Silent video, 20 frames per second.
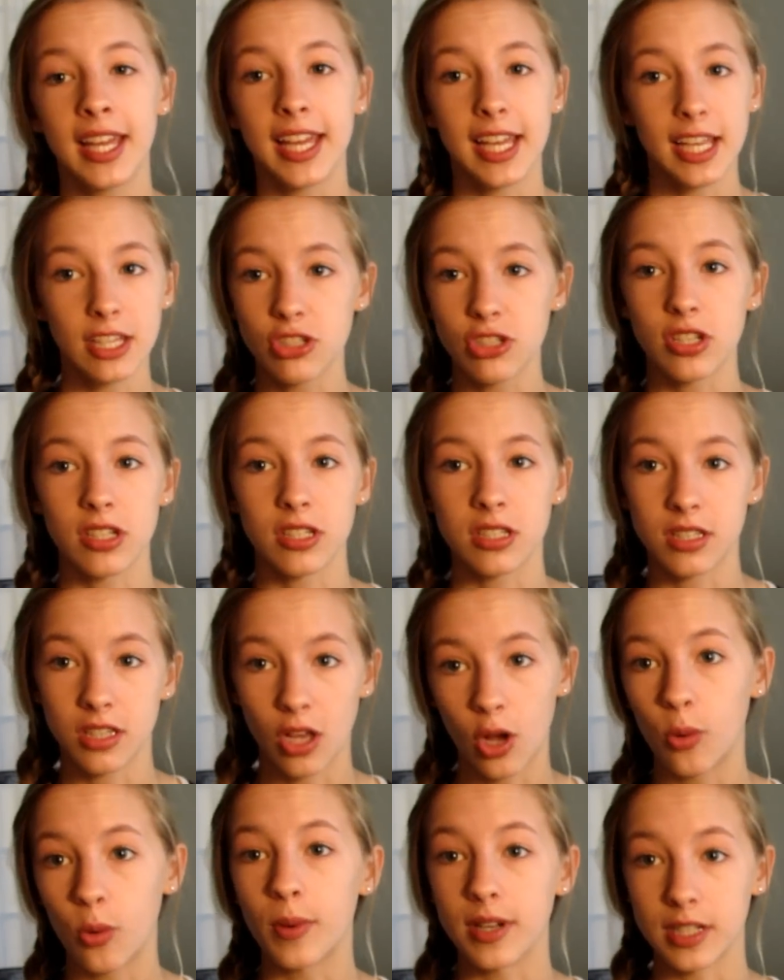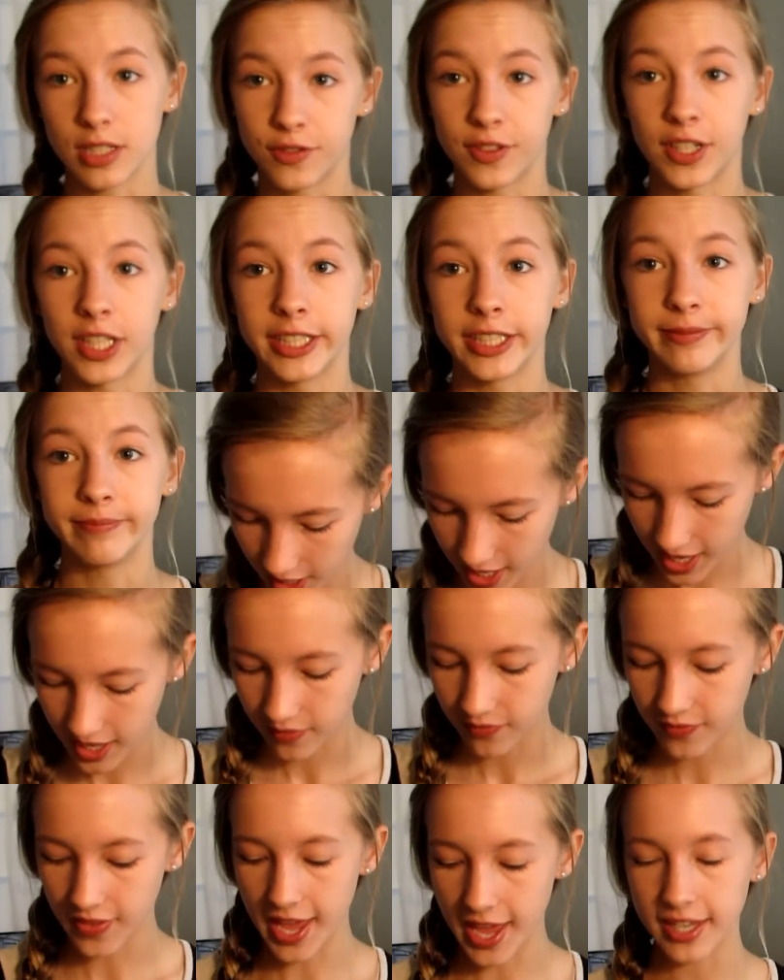It's just so much fun.
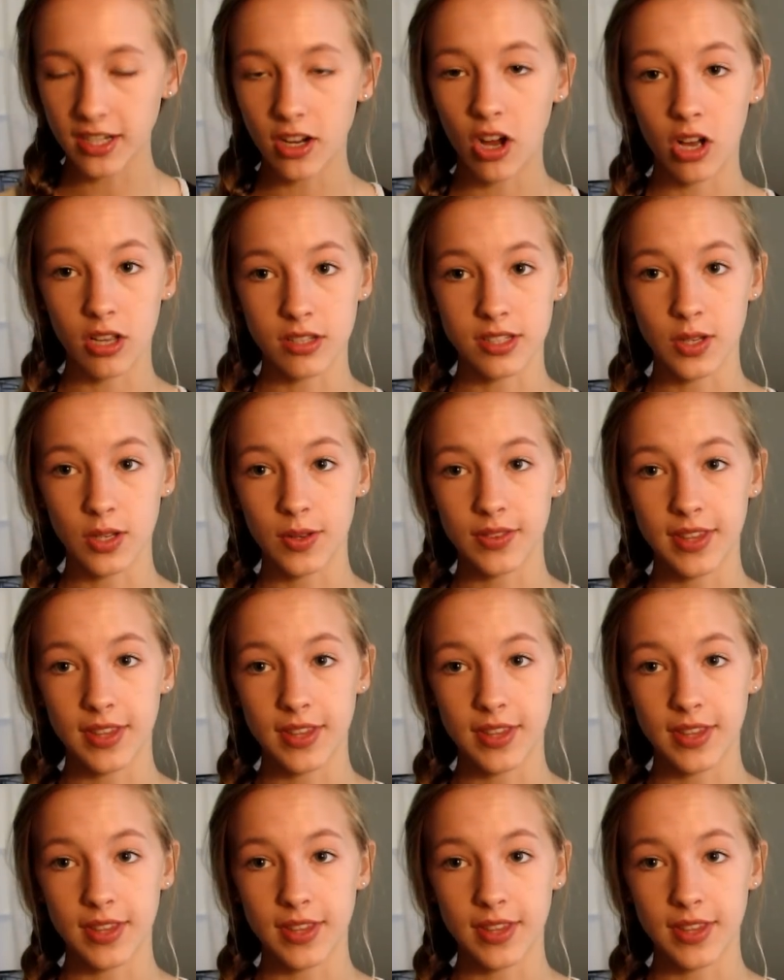Then also